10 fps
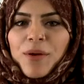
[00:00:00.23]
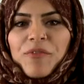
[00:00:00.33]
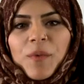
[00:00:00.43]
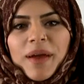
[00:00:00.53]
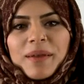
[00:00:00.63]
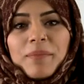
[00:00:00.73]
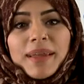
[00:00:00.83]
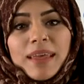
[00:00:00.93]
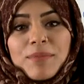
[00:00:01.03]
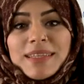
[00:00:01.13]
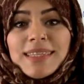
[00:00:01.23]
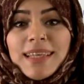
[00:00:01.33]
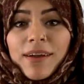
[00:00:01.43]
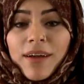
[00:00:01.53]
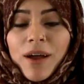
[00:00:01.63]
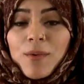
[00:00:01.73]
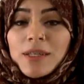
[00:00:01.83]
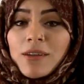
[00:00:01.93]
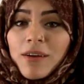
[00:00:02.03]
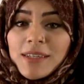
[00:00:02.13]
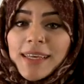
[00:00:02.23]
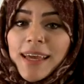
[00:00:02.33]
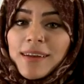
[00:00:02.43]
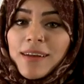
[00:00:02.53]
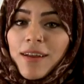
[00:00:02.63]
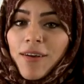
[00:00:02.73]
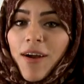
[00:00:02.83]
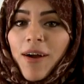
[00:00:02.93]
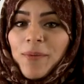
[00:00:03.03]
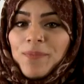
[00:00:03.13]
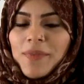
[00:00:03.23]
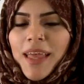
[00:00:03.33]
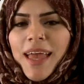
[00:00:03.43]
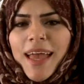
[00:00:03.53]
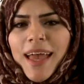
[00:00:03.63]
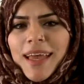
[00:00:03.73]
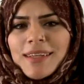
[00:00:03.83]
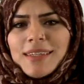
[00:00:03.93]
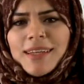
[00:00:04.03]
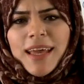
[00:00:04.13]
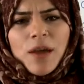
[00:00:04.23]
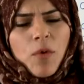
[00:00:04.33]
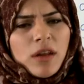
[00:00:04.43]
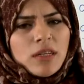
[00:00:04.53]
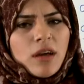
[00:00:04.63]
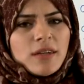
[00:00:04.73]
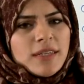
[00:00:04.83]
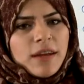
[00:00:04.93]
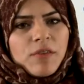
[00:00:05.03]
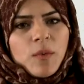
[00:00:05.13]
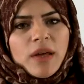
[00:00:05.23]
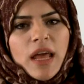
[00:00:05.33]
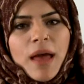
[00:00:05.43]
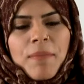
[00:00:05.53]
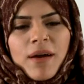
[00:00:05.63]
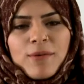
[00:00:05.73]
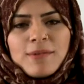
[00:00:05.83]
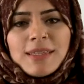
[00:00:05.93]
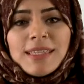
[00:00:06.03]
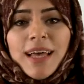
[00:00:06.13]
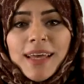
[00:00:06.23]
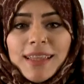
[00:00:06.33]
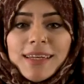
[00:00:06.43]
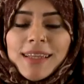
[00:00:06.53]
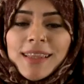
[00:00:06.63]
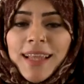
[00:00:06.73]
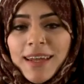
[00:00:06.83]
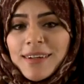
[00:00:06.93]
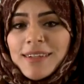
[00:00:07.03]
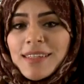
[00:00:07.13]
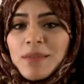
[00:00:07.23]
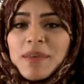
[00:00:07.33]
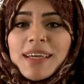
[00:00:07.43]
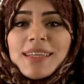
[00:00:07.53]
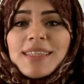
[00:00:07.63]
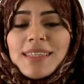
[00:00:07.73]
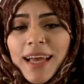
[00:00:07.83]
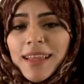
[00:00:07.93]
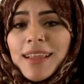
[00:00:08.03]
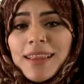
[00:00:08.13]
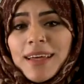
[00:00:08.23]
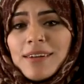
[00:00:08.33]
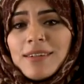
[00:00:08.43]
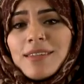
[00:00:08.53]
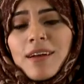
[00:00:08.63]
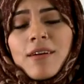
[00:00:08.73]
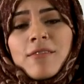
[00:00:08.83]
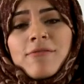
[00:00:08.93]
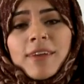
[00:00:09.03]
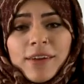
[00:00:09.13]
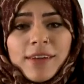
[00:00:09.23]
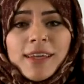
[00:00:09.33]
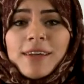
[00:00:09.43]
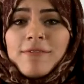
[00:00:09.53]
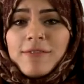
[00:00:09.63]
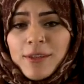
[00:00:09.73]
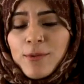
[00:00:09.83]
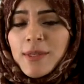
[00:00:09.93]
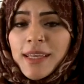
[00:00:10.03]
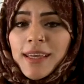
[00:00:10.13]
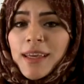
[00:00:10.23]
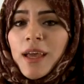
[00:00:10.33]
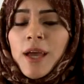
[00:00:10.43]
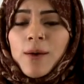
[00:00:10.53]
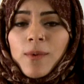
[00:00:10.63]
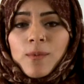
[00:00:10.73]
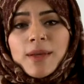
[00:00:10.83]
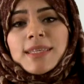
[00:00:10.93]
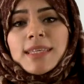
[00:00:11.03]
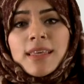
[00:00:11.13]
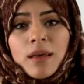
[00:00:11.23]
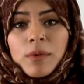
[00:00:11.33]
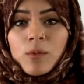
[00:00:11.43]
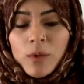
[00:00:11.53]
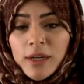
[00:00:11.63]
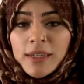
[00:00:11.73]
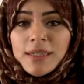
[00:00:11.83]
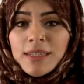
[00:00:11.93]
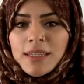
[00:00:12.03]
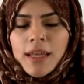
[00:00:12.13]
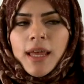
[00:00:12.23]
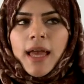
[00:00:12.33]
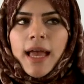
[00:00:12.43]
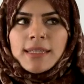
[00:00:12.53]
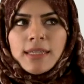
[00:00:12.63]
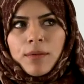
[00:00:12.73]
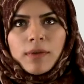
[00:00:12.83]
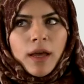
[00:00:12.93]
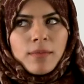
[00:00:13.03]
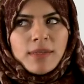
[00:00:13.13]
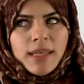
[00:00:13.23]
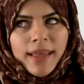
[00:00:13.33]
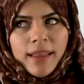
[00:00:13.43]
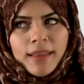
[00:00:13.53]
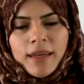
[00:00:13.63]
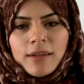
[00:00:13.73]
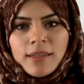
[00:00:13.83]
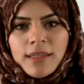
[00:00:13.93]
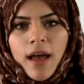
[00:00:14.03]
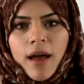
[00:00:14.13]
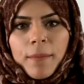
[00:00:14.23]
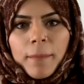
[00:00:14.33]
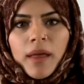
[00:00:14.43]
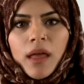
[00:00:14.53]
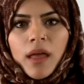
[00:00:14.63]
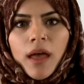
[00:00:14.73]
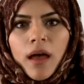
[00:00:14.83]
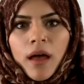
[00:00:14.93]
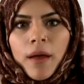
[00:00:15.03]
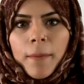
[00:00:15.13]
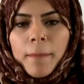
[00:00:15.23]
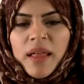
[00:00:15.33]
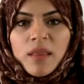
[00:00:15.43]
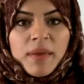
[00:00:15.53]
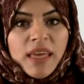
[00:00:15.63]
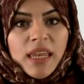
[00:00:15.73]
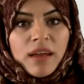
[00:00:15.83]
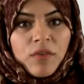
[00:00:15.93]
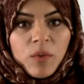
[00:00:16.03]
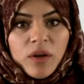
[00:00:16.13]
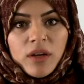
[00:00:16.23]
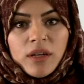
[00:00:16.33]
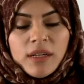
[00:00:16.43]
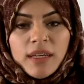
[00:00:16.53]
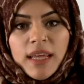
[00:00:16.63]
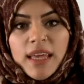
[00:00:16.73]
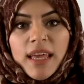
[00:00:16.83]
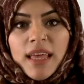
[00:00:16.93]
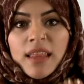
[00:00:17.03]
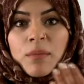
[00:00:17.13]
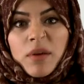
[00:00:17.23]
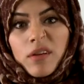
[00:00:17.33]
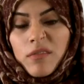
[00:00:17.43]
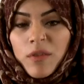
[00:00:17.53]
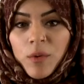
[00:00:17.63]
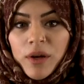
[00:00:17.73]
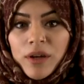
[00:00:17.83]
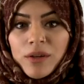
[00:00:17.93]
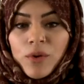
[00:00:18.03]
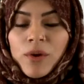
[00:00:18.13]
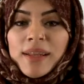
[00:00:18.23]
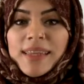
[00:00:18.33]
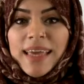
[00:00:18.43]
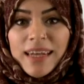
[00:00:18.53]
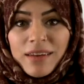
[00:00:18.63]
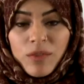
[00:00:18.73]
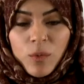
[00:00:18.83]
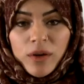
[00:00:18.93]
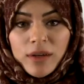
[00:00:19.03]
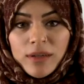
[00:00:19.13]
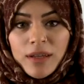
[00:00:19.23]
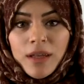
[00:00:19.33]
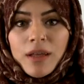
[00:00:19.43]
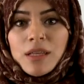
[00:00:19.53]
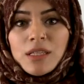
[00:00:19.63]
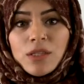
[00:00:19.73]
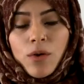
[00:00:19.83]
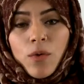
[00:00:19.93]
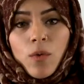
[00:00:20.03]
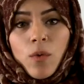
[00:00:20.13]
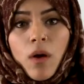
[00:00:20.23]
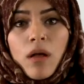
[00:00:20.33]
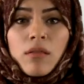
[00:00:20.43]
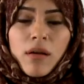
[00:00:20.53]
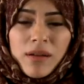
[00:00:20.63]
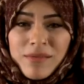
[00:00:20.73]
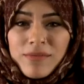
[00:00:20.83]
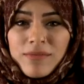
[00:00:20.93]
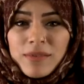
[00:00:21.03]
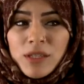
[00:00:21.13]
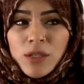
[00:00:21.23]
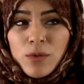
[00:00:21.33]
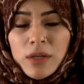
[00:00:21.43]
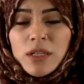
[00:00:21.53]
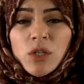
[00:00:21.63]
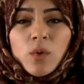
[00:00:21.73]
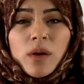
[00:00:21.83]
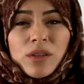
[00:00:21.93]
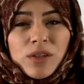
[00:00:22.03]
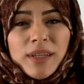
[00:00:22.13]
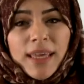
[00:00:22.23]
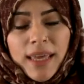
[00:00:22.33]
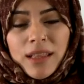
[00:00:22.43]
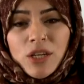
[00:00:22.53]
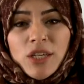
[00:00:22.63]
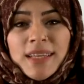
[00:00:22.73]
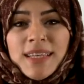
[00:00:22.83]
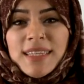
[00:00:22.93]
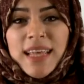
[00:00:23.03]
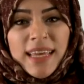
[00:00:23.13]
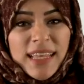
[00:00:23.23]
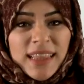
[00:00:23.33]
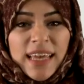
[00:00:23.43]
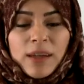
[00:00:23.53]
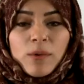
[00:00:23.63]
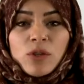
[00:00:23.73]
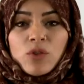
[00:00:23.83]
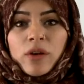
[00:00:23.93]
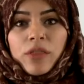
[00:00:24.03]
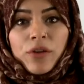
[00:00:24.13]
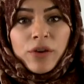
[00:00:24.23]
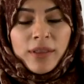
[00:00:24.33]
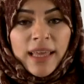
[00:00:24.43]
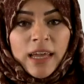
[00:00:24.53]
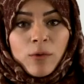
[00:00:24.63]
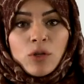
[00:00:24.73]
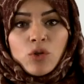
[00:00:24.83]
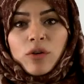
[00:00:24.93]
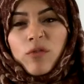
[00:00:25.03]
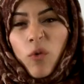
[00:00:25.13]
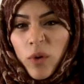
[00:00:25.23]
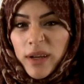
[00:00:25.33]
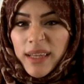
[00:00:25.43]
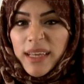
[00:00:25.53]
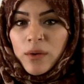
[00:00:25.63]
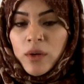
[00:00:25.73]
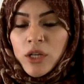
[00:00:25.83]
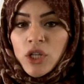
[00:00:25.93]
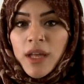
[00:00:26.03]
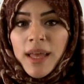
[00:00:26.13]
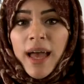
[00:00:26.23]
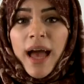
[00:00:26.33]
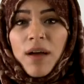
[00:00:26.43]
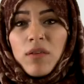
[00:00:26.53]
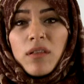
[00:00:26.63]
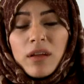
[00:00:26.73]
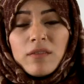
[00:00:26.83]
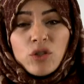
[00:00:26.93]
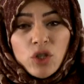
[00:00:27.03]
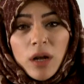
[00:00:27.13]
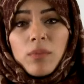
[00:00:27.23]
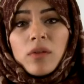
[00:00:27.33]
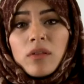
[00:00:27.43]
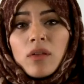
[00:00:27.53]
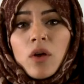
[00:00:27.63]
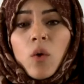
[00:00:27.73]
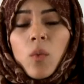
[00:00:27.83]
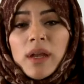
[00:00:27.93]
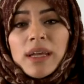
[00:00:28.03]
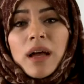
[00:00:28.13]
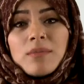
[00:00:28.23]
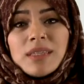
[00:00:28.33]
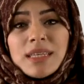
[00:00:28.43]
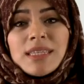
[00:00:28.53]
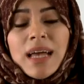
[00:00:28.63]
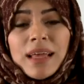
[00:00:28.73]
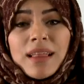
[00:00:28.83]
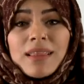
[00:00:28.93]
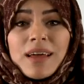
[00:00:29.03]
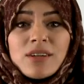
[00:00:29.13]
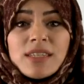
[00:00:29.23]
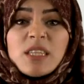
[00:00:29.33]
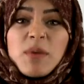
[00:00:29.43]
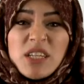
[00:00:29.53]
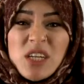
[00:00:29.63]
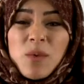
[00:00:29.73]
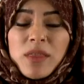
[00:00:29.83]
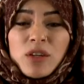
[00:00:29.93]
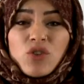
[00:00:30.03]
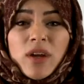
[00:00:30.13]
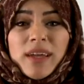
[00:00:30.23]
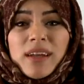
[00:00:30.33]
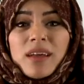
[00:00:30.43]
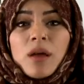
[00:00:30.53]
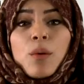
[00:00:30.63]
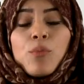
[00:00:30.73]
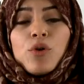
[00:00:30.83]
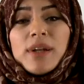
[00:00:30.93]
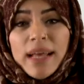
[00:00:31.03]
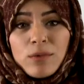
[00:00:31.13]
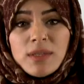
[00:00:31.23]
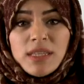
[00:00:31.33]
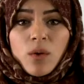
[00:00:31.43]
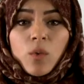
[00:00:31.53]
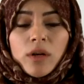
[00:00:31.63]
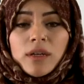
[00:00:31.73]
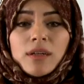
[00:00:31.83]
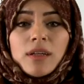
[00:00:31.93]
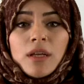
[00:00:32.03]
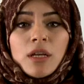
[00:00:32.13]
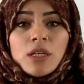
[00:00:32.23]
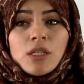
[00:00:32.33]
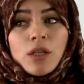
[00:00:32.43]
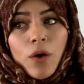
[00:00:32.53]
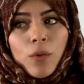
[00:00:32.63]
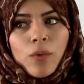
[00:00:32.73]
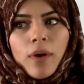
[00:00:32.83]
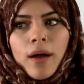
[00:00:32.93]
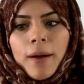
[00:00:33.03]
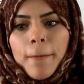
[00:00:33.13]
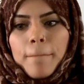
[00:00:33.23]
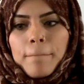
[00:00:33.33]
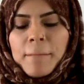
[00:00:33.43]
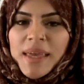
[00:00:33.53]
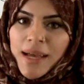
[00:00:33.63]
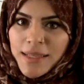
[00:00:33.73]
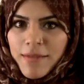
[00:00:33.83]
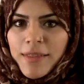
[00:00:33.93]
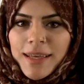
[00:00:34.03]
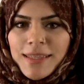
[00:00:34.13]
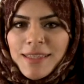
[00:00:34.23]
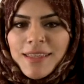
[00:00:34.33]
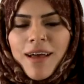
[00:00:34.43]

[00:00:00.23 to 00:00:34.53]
everyone, my name is Sarah with TalkToCanada.com and today I want to talk to everyone about silent letters because silent letters are very confusing when we see them in words and sometimes silent letters come um, at the beginning of a word, in the middle of the word, or at the end of the word. So a lot of students who are learning English as a second language or a third language or a foreign language have a lot of trouble when it comes to silent letters, especially when they're trying to pronounce the word. So, um, because of this,